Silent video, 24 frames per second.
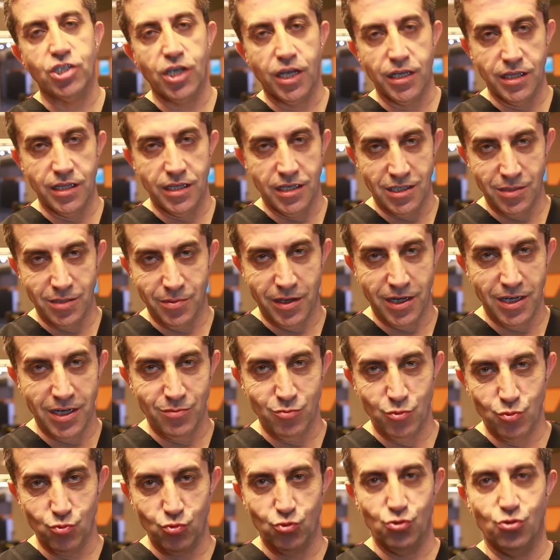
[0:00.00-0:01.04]
Thanks
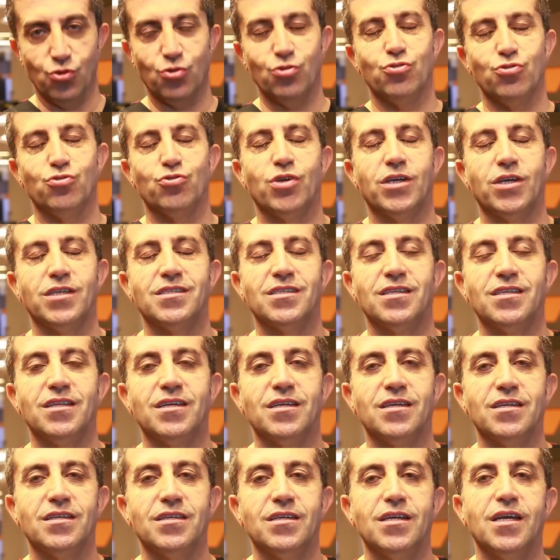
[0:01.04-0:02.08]
to our
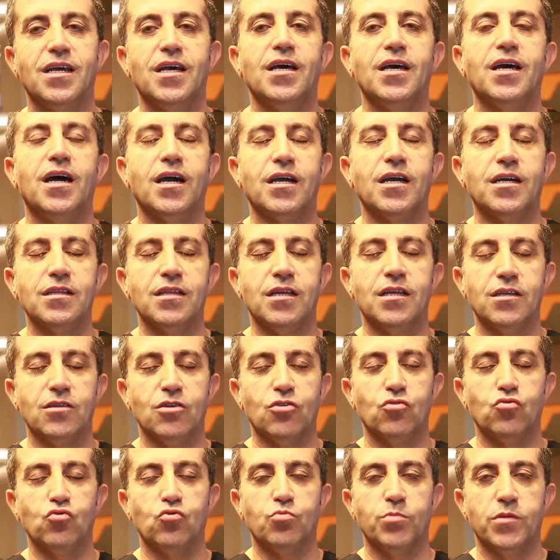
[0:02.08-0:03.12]
experience,
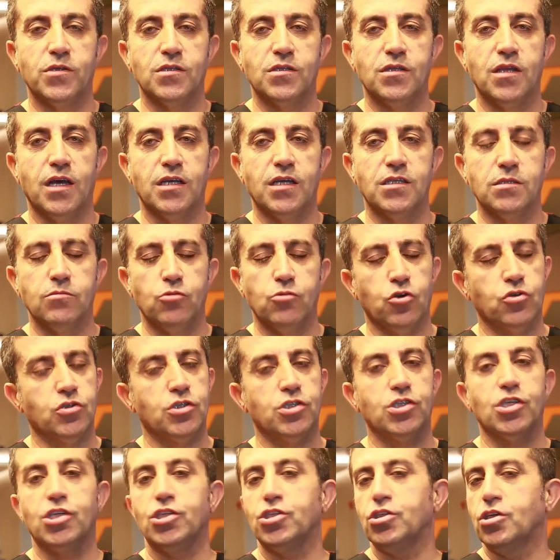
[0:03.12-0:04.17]
we open
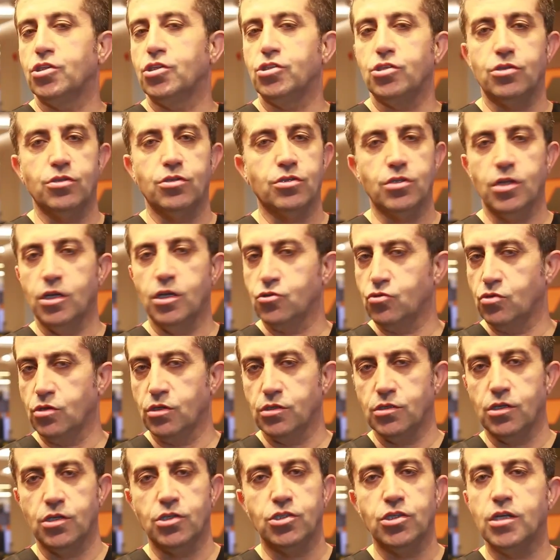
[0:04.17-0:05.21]
the channels,
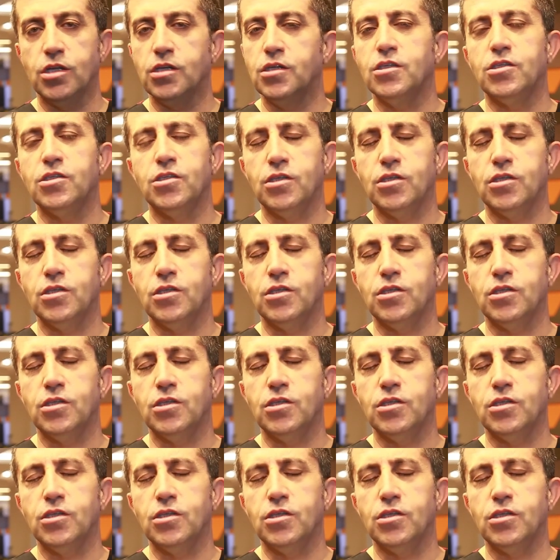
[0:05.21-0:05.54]
I mean the